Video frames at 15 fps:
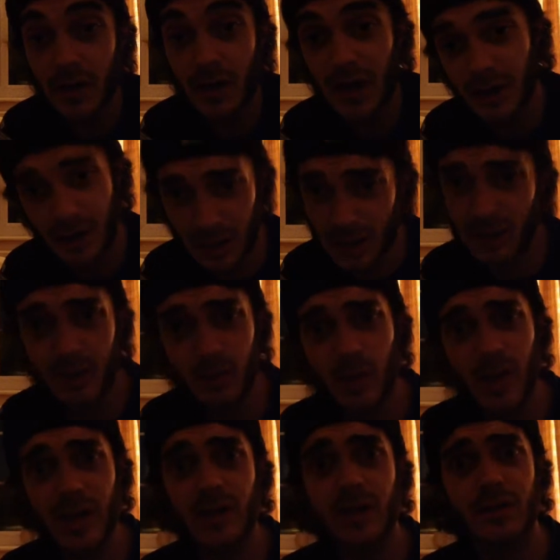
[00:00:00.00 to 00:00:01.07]
in a good
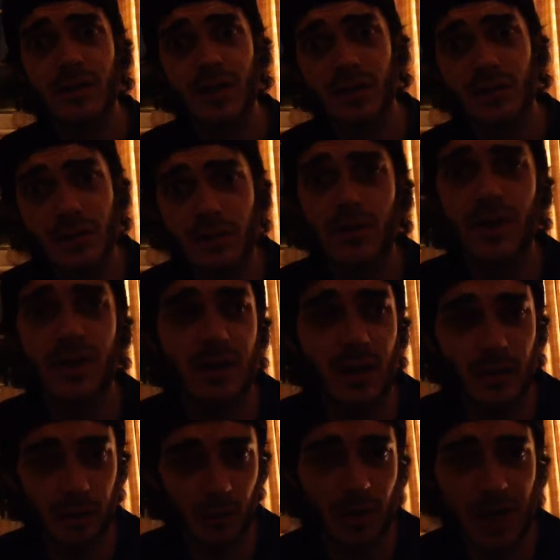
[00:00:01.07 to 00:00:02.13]
way. They're not like
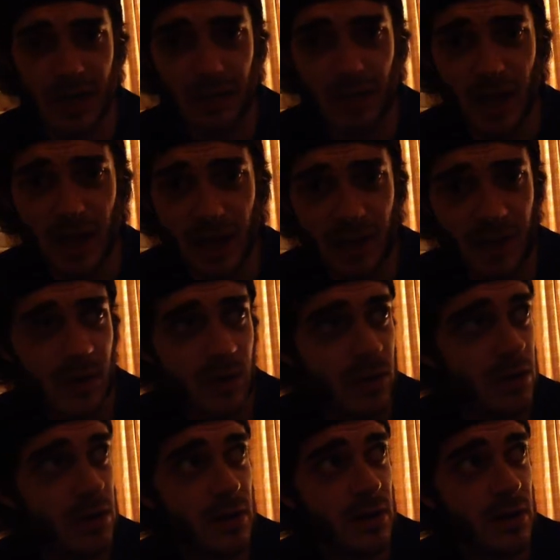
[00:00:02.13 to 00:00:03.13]
appallingly bad, and they're not